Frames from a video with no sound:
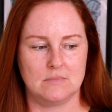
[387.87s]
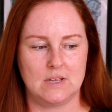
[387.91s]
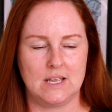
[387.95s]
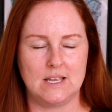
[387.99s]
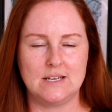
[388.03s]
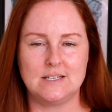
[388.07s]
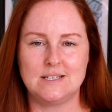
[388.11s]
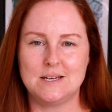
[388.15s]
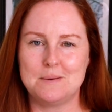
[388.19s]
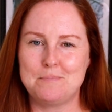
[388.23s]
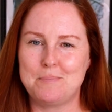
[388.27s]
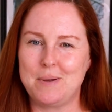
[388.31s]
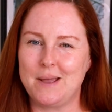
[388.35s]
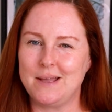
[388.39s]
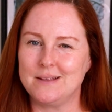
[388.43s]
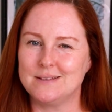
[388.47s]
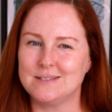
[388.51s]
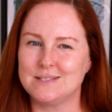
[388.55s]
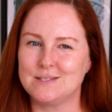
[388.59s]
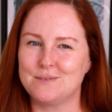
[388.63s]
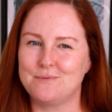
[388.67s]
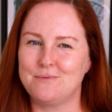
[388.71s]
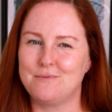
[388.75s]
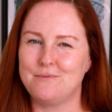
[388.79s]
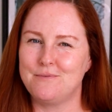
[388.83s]
It
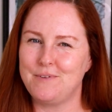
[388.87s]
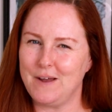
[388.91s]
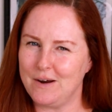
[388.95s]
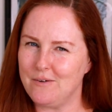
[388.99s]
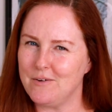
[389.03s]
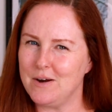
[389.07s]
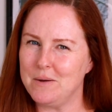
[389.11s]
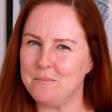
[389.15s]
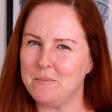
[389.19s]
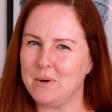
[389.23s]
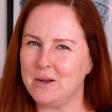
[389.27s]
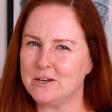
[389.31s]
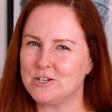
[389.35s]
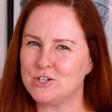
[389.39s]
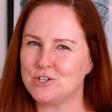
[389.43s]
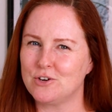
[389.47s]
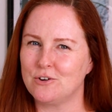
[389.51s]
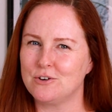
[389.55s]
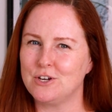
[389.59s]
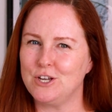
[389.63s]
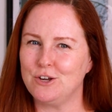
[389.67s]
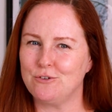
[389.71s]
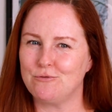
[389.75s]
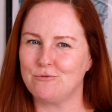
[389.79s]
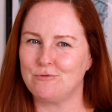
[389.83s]
depends very much
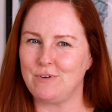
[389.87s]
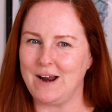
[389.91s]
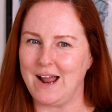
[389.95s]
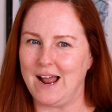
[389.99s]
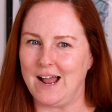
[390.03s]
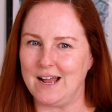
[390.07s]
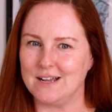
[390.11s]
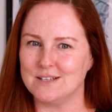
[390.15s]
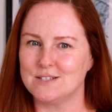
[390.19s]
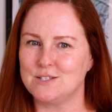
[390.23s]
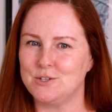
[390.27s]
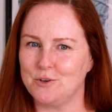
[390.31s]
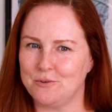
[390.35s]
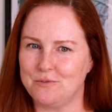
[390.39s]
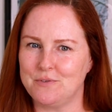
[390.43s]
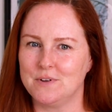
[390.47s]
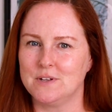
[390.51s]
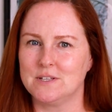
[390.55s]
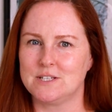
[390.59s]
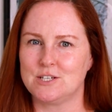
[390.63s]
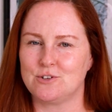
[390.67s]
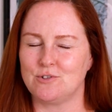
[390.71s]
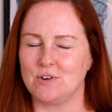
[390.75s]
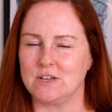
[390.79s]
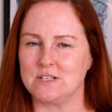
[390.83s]
on your RAS, your
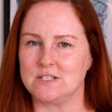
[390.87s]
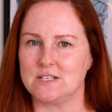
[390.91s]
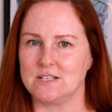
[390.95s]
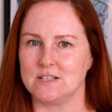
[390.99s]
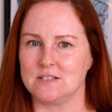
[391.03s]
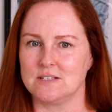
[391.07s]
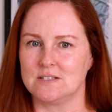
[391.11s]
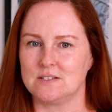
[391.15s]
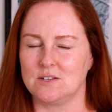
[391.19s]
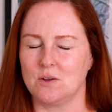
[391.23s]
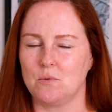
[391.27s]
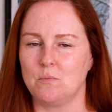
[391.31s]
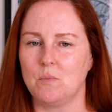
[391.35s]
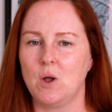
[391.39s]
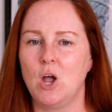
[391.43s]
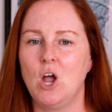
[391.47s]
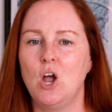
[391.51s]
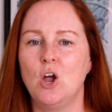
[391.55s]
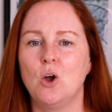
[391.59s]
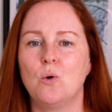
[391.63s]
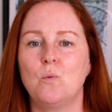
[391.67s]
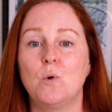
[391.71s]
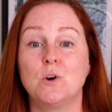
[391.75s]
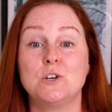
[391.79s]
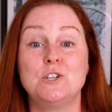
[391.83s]
filtering system,
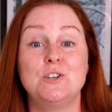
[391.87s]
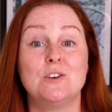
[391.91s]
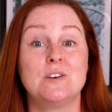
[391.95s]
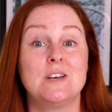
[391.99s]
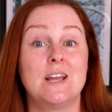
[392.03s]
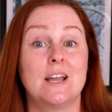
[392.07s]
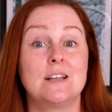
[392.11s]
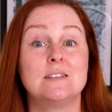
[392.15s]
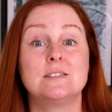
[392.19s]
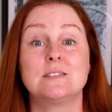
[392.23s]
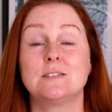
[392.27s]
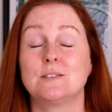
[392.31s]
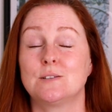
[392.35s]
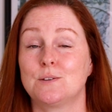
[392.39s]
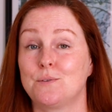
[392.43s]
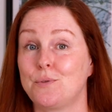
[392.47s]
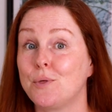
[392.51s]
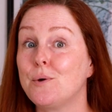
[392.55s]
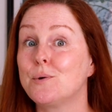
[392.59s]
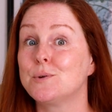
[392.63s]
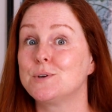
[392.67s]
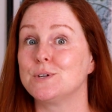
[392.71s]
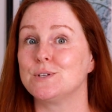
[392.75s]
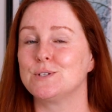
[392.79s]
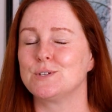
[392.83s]
what your next
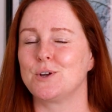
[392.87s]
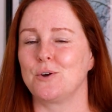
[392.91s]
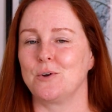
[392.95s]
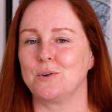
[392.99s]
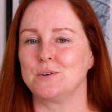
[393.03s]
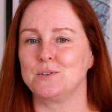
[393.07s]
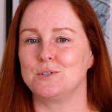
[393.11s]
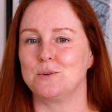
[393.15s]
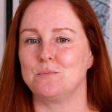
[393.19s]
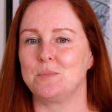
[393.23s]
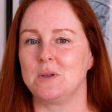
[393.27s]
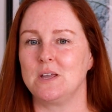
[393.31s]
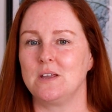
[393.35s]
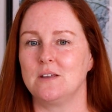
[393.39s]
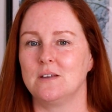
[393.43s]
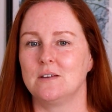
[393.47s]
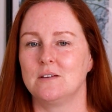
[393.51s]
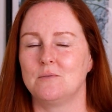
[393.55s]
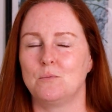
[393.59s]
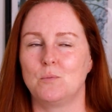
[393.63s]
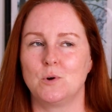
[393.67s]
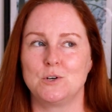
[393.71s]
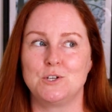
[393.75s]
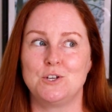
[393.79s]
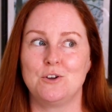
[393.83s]
thought is going to be,
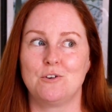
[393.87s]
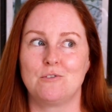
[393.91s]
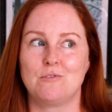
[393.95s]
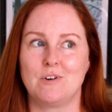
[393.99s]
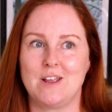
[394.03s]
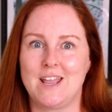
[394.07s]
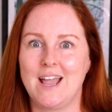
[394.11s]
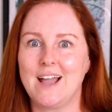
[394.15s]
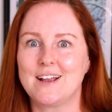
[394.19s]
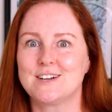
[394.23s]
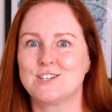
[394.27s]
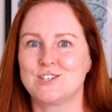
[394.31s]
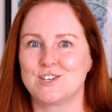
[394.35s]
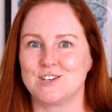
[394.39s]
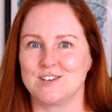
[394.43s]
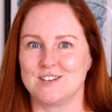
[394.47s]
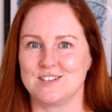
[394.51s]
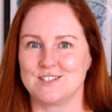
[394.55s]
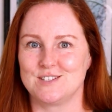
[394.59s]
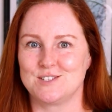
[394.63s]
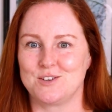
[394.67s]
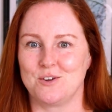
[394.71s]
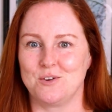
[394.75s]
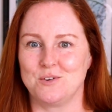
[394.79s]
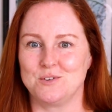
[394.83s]
what your reaction
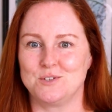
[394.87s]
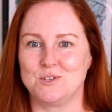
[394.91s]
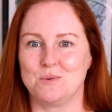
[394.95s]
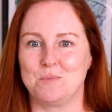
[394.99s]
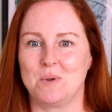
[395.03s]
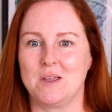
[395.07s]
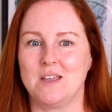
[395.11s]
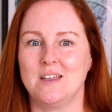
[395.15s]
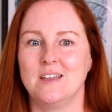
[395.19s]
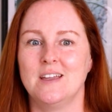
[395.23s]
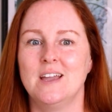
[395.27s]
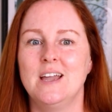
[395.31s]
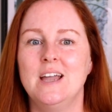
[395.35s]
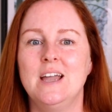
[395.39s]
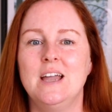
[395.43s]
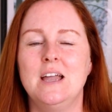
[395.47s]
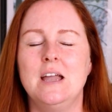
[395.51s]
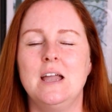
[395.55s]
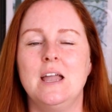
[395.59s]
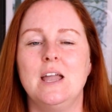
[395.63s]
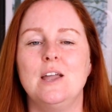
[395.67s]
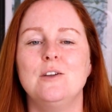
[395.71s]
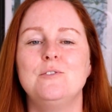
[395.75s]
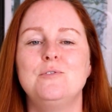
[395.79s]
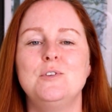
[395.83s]
is going to be.
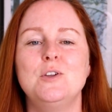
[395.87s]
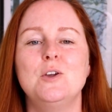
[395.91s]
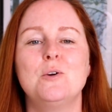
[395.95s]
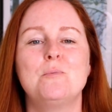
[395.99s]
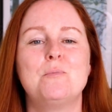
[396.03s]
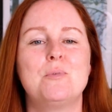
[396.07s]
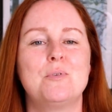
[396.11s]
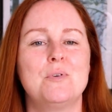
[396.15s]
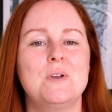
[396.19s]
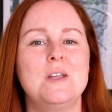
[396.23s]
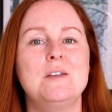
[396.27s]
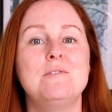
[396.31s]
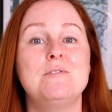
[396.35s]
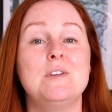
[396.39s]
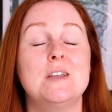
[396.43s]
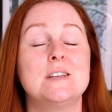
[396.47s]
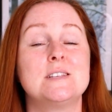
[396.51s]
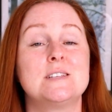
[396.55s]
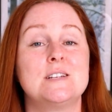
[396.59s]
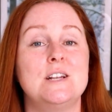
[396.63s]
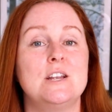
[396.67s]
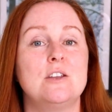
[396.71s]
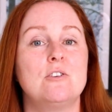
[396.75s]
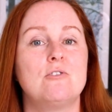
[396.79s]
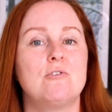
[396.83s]
If you
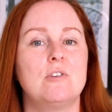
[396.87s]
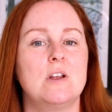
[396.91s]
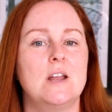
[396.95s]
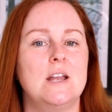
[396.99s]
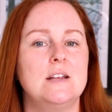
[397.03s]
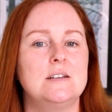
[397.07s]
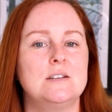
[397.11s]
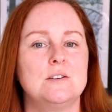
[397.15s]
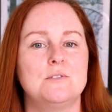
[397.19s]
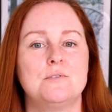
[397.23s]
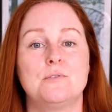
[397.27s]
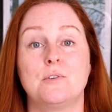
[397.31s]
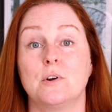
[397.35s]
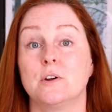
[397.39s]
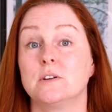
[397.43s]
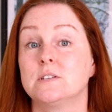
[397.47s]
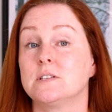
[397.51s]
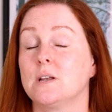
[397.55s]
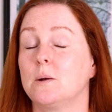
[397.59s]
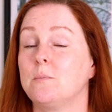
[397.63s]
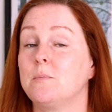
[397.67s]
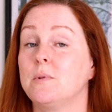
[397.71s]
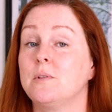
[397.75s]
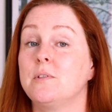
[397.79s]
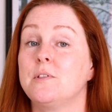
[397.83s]
previously created, for
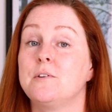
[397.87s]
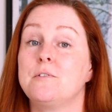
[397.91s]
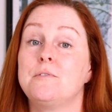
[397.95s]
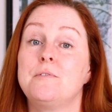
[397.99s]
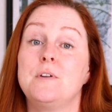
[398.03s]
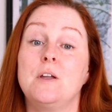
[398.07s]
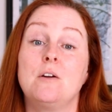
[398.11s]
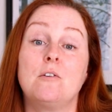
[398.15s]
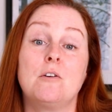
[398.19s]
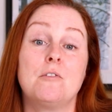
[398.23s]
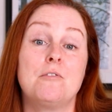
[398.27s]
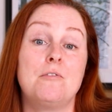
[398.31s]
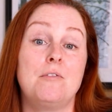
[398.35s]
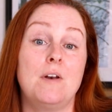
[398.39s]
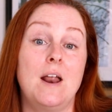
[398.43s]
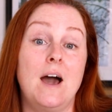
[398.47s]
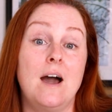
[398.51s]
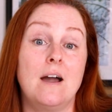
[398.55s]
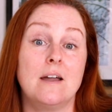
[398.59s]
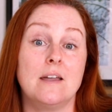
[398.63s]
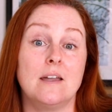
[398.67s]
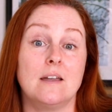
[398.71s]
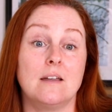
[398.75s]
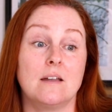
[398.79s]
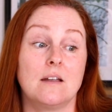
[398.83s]
example, the fear of
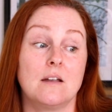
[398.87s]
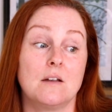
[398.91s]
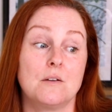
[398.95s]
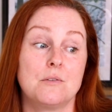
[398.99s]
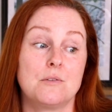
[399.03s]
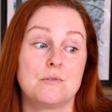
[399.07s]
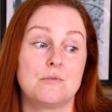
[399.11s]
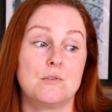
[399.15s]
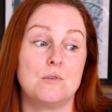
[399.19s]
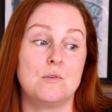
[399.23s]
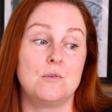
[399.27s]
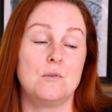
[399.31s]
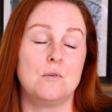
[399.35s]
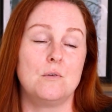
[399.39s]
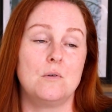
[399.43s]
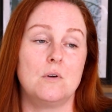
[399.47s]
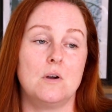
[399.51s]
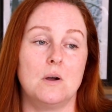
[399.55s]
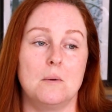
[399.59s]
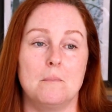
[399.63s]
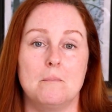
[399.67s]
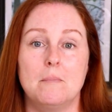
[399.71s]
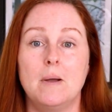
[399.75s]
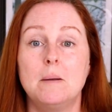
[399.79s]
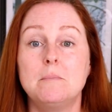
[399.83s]
flying through
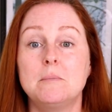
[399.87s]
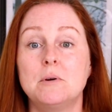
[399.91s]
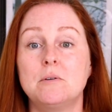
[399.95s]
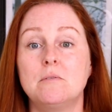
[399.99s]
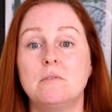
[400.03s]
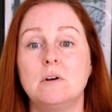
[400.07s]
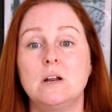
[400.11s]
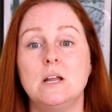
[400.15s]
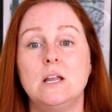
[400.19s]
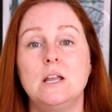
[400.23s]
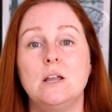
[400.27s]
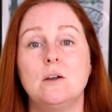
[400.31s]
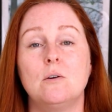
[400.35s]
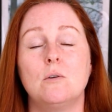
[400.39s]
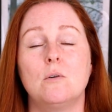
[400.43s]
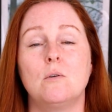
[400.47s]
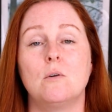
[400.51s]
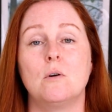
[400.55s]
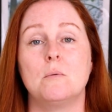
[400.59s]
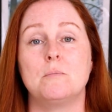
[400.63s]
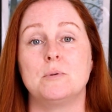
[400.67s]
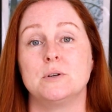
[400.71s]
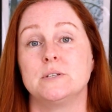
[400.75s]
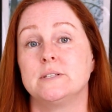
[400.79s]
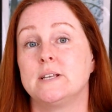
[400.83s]
a memory
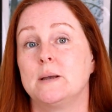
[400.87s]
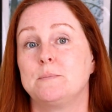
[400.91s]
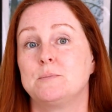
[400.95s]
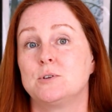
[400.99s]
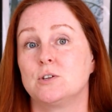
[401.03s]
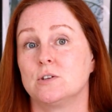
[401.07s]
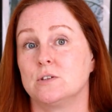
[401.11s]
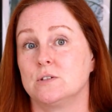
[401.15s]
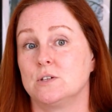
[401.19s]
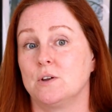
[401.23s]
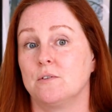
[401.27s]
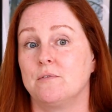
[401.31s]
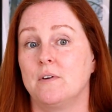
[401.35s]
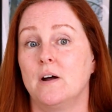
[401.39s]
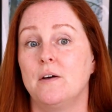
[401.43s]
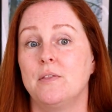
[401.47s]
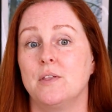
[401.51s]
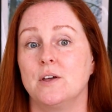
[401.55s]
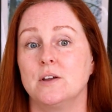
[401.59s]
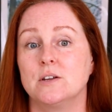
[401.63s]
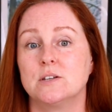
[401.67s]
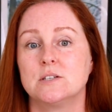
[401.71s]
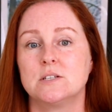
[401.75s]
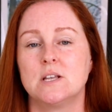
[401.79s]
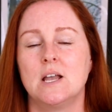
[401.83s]
or perceptions of
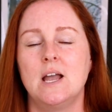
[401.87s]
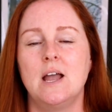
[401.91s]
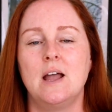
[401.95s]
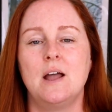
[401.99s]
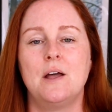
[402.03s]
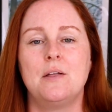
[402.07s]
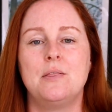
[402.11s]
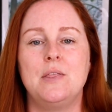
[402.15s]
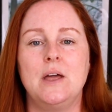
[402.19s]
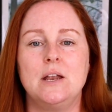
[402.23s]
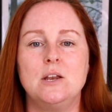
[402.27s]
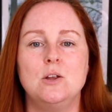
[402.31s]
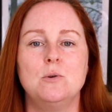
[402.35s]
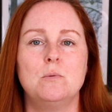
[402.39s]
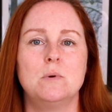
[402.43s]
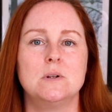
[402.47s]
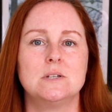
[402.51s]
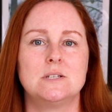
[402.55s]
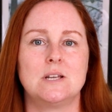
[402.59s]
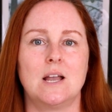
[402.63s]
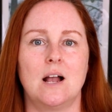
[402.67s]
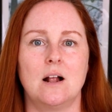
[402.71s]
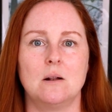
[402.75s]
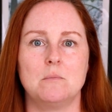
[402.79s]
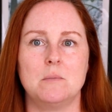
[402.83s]
others, then you
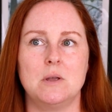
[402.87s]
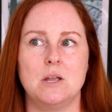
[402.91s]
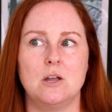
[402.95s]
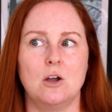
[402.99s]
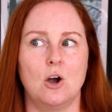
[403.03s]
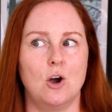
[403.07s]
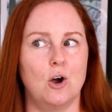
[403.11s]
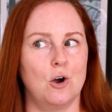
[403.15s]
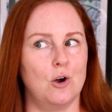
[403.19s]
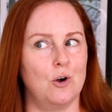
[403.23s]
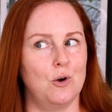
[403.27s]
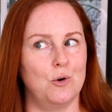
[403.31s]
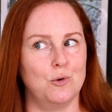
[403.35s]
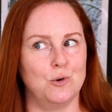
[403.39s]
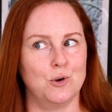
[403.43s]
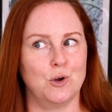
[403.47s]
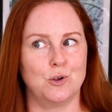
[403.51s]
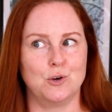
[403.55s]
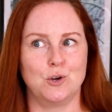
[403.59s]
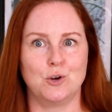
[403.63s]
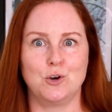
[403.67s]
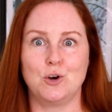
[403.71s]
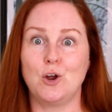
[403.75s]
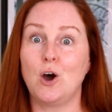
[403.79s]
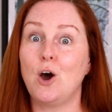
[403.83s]
will tell me, oh,
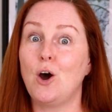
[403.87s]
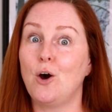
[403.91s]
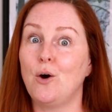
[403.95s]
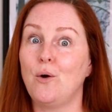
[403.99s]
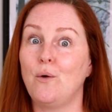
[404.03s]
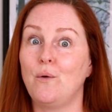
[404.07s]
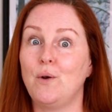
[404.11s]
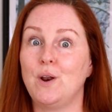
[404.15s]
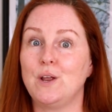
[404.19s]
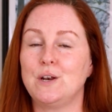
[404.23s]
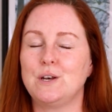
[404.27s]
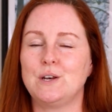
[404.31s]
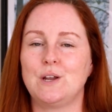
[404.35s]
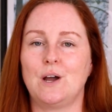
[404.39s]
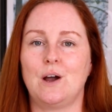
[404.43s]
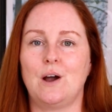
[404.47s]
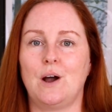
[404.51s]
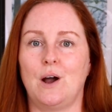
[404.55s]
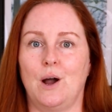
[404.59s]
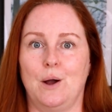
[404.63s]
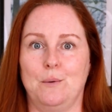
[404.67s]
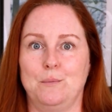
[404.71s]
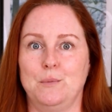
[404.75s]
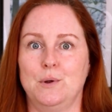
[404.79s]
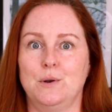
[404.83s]
no,
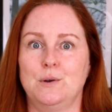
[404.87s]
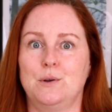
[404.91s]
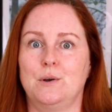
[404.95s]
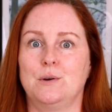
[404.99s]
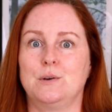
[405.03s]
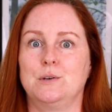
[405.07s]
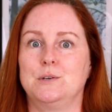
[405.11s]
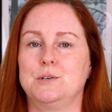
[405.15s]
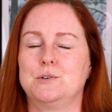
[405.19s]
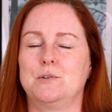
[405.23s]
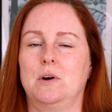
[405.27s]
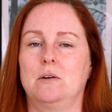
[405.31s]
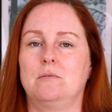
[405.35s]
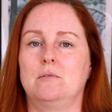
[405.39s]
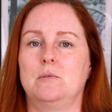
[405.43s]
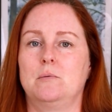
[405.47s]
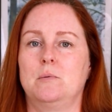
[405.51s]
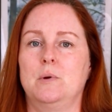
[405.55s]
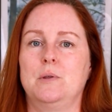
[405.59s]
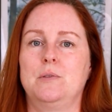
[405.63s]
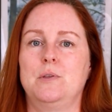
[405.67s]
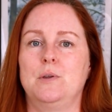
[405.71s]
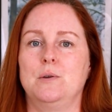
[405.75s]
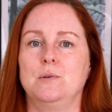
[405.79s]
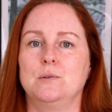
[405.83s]
Linda, I'm not going to travel
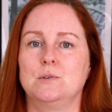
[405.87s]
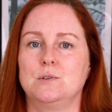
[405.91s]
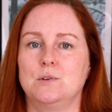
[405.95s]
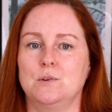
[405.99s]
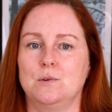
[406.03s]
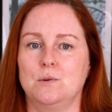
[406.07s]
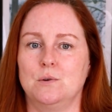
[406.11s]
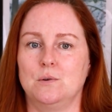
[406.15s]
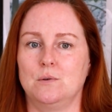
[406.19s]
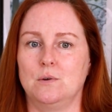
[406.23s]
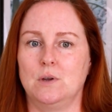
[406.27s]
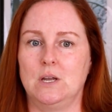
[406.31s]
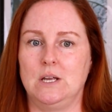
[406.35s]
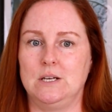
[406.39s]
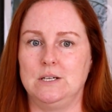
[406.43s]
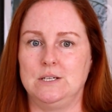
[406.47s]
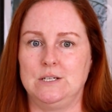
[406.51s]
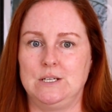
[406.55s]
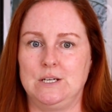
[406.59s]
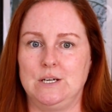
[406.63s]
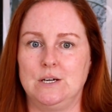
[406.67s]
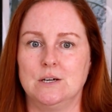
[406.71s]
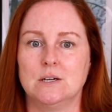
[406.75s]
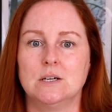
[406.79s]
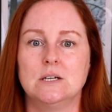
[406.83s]
with you to
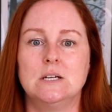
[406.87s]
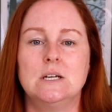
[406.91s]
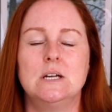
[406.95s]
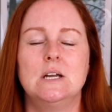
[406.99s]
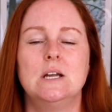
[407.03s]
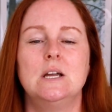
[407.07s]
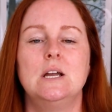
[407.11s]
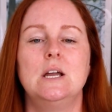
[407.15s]
India.